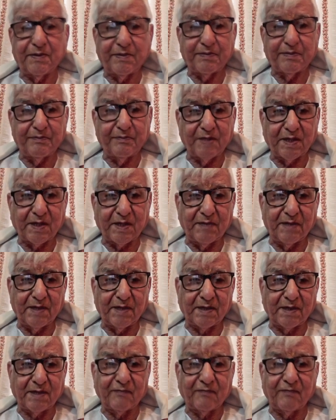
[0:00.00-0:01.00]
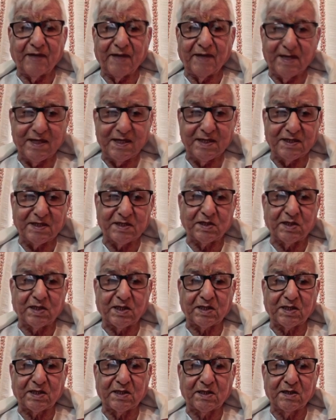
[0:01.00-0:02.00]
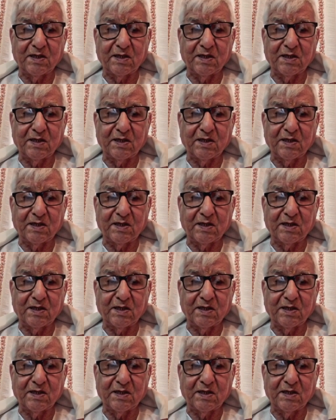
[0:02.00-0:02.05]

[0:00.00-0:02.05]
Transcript: becoming very strict,